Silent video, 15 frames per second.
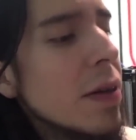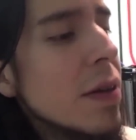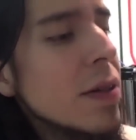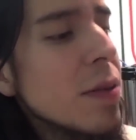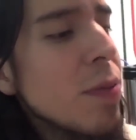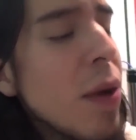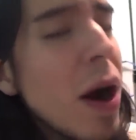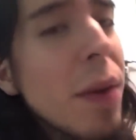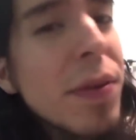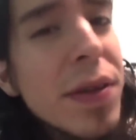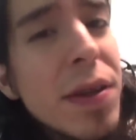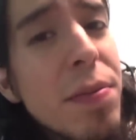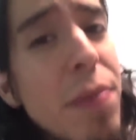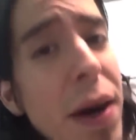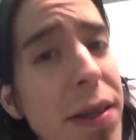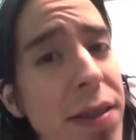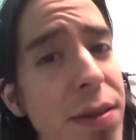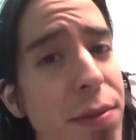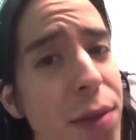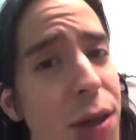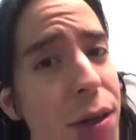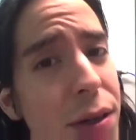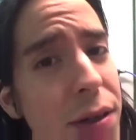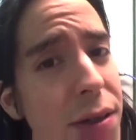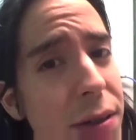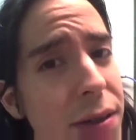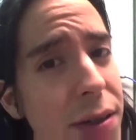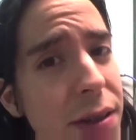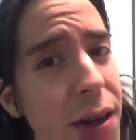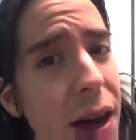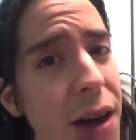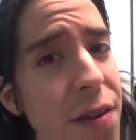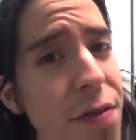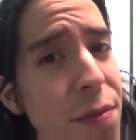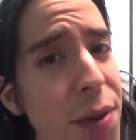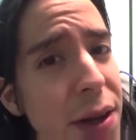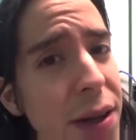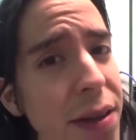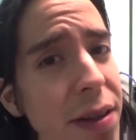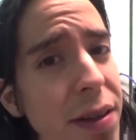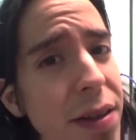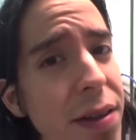is probably the best milk that I have made